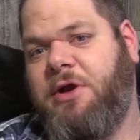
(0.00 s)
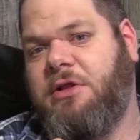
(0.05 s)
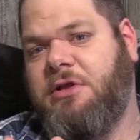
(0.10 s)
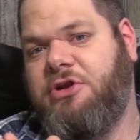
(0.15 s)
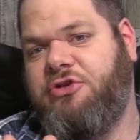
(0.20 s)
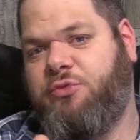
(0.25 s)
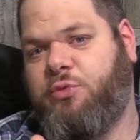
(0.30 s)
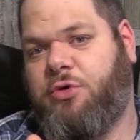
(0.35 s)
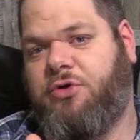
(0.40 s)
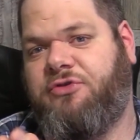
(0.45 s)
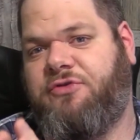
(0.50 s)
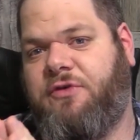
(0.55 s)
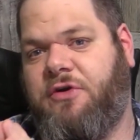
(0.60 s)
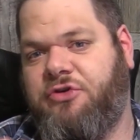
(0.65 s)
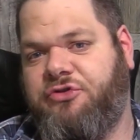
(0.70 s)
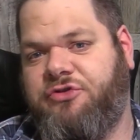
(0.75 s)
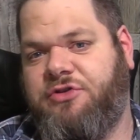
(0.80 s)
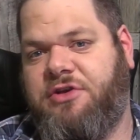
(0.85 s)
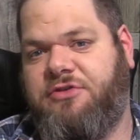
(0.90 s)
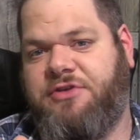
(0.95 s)
Leech works
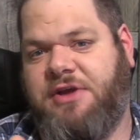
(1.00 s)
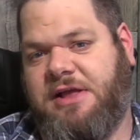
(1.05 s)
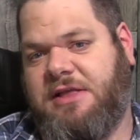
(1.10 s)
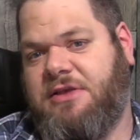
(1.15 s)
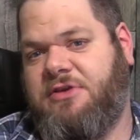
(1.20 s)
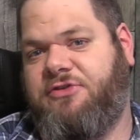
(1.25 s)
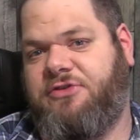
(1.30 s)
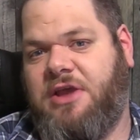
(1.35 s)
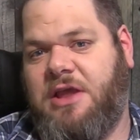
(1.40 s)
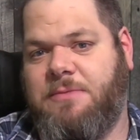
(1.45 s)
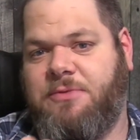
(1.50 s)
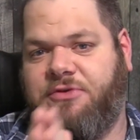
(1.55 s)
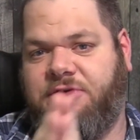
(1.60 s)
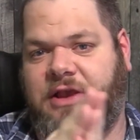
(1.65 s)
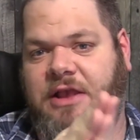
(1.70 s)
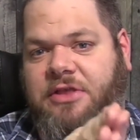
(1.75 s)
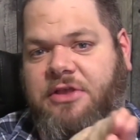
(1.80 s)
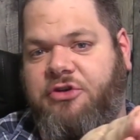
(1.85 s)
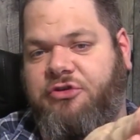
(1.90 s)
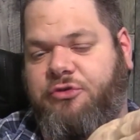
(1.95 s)
functionally exactly the same as the
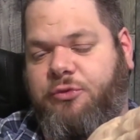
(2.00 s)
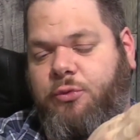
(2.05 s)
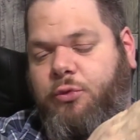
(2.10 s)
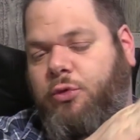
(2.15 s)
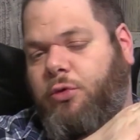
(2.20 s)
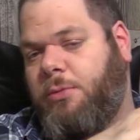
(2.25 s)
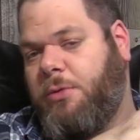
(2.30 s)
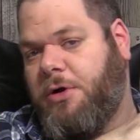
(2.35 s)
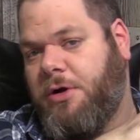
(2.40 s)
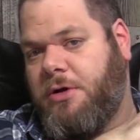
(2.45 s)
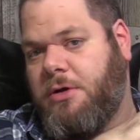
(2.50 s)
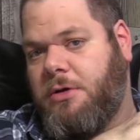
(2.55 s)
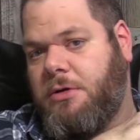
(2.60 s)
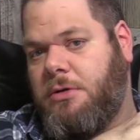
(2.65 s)
8th edition rulebook.